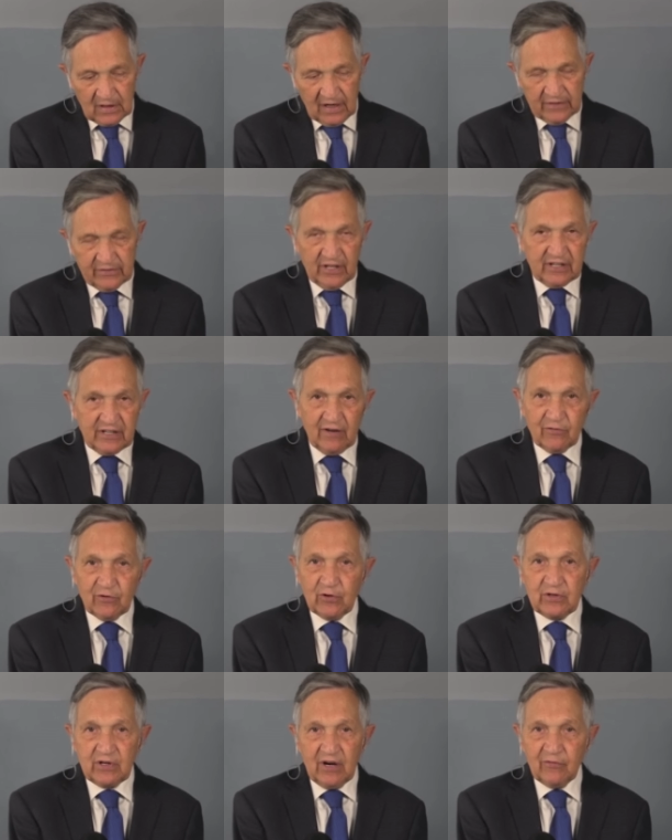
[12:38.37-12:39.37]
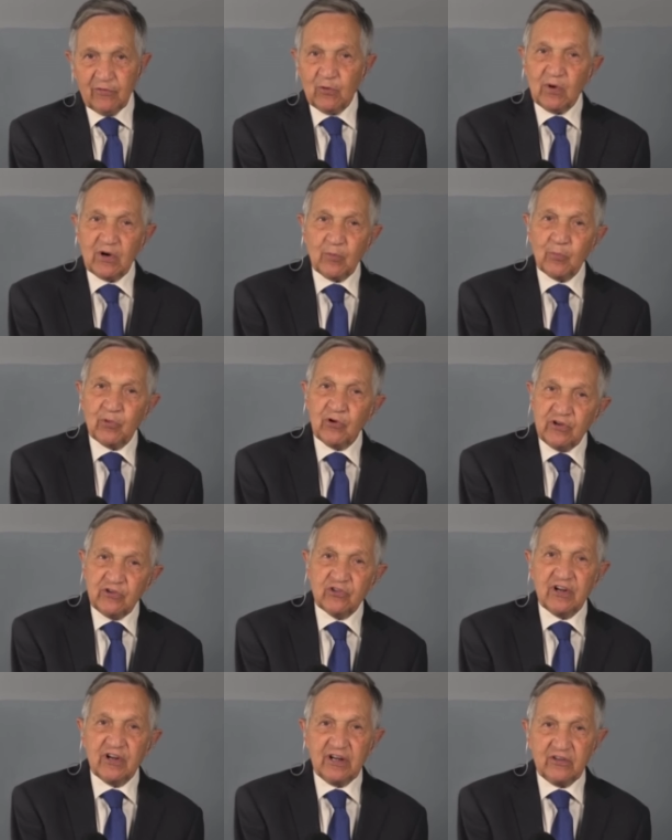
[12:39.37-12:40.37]
I think everyone
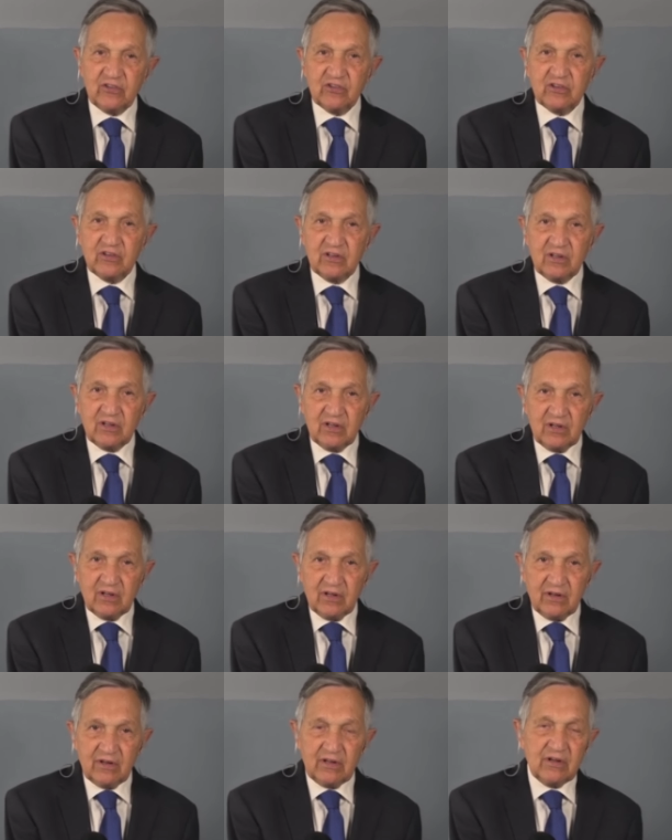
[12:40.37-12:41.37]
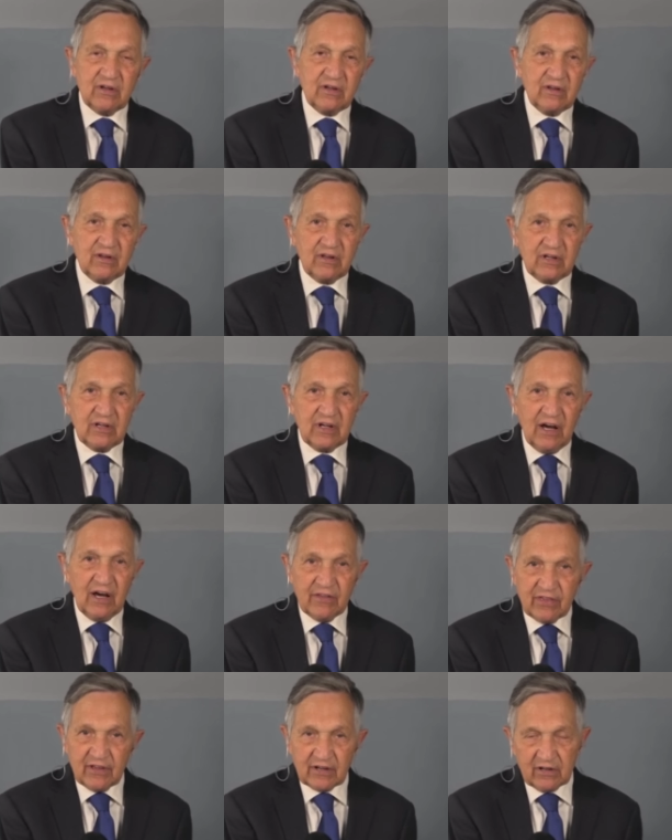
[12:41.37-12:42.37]
appreciates the
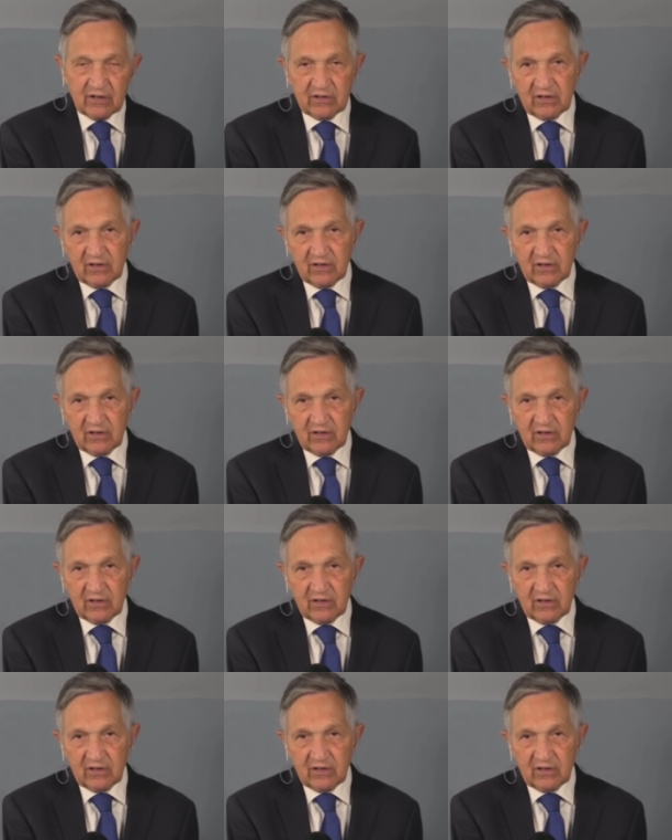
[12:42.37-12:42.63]
ethic